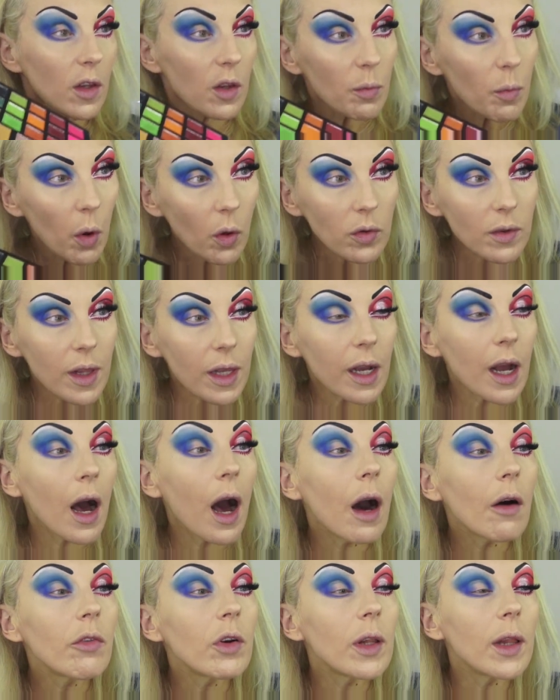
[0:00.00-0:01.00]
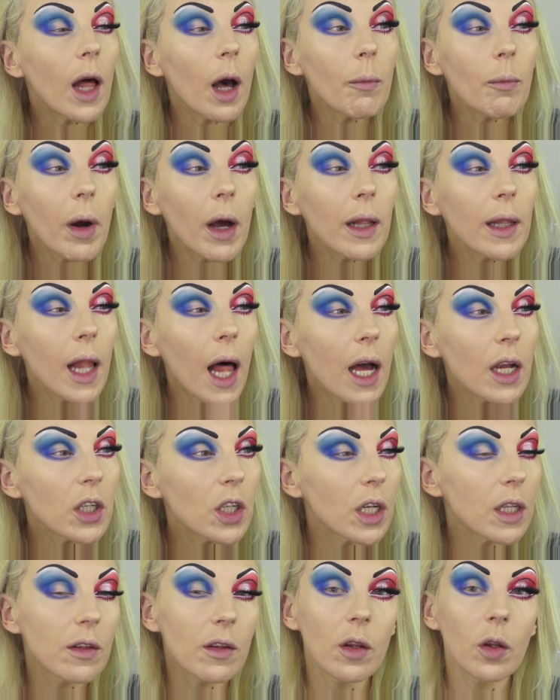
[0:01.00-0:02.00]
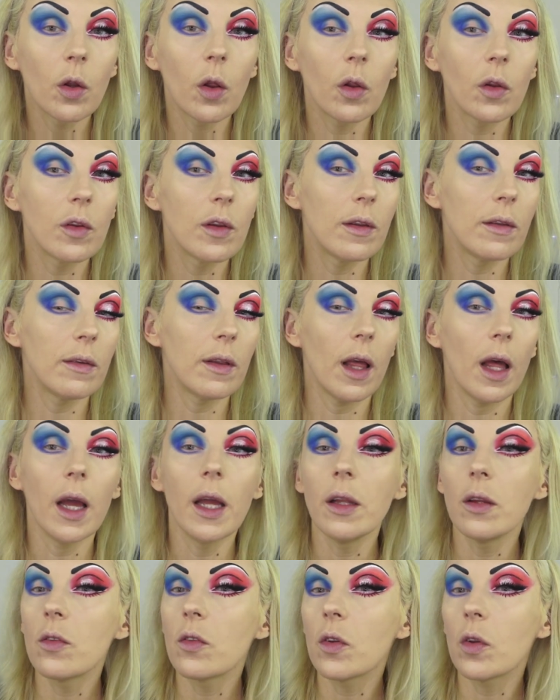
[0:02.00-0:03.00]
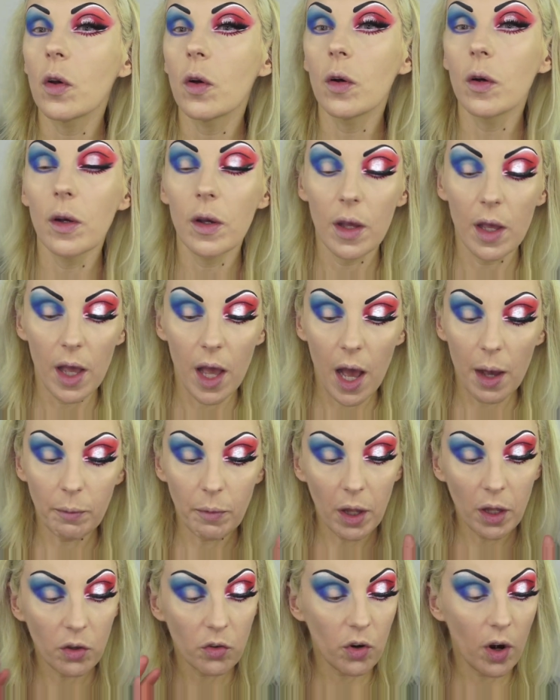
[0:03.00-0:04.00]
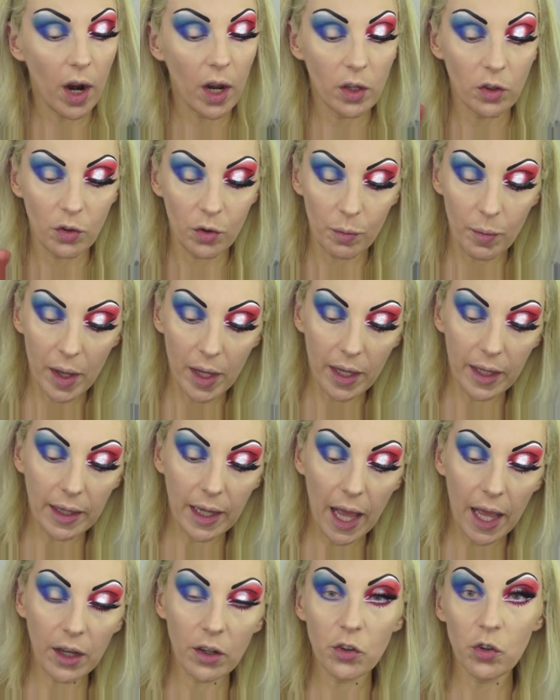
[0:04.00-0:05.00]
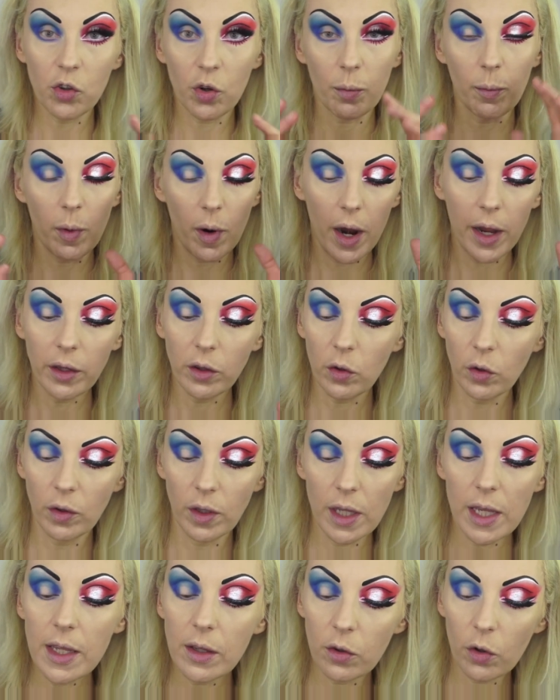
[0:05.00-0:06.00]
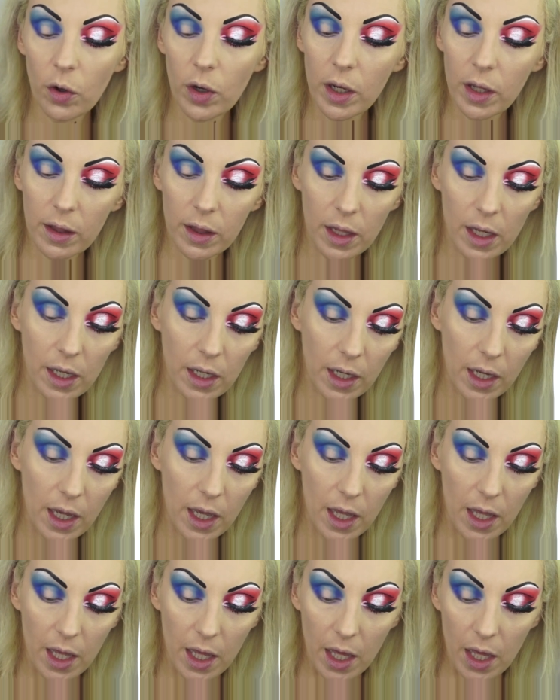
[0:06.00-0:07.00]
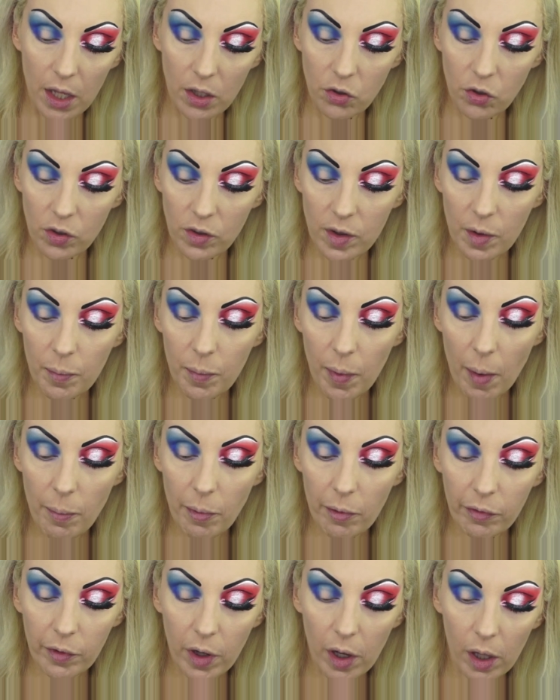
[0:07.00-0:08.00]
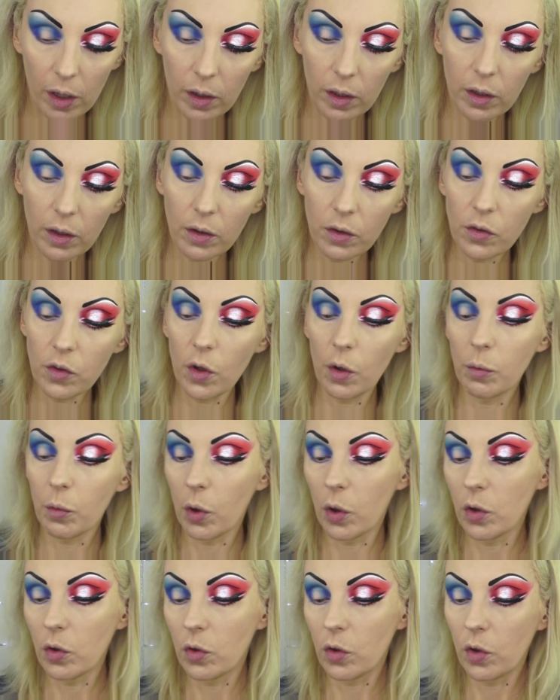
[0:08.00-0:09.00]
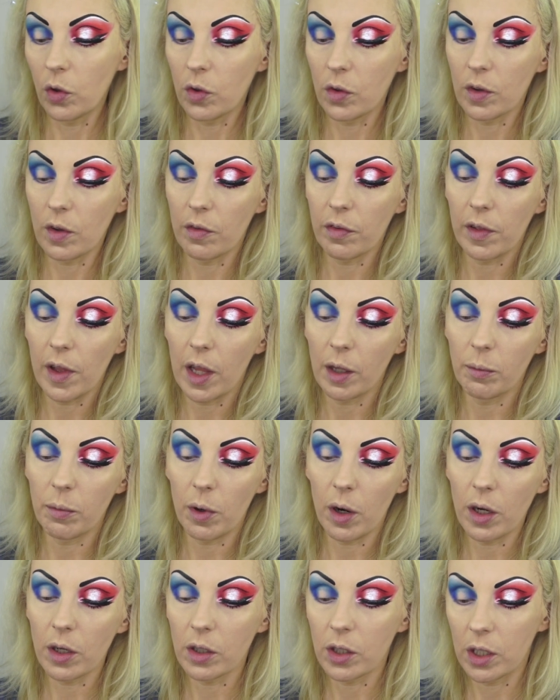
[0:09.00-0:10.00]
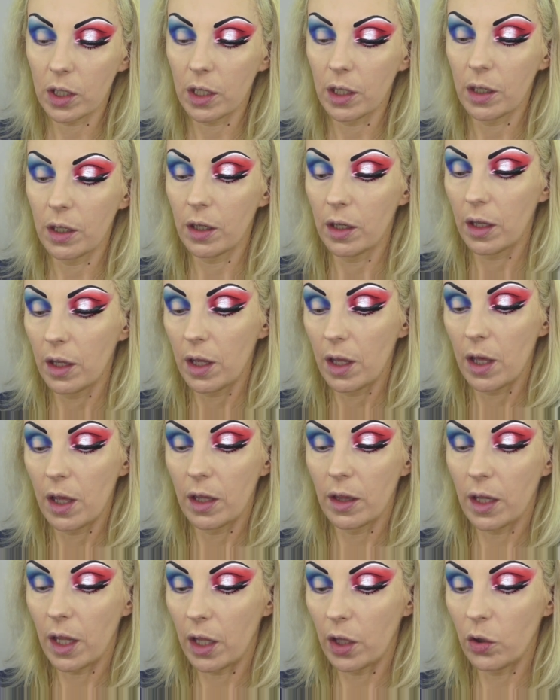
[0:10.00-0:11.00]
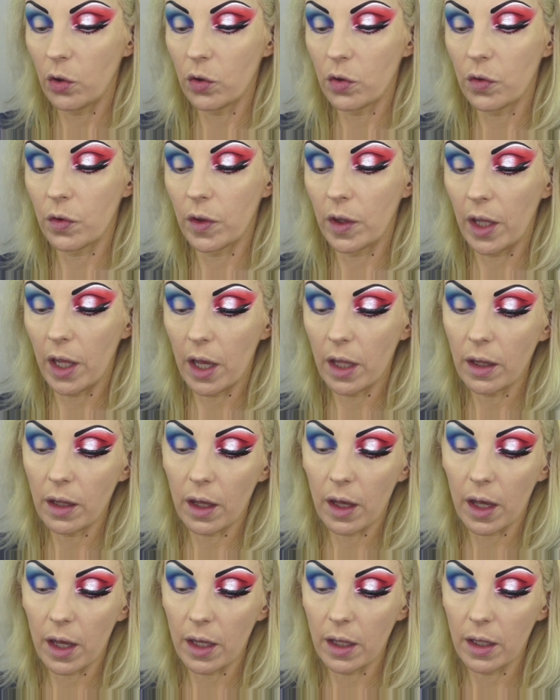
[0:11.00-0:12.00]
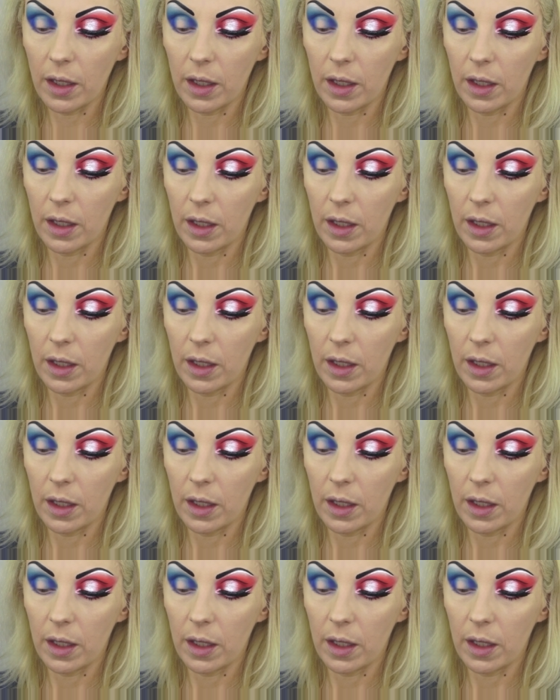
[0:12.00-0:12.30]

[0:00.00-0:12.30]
is mostly covered up by lashes and all design, so I'm not trying to make it extra bright or neat or anything. It's just a pop of color, so I'm going to use a flat brush that I use for the other eye,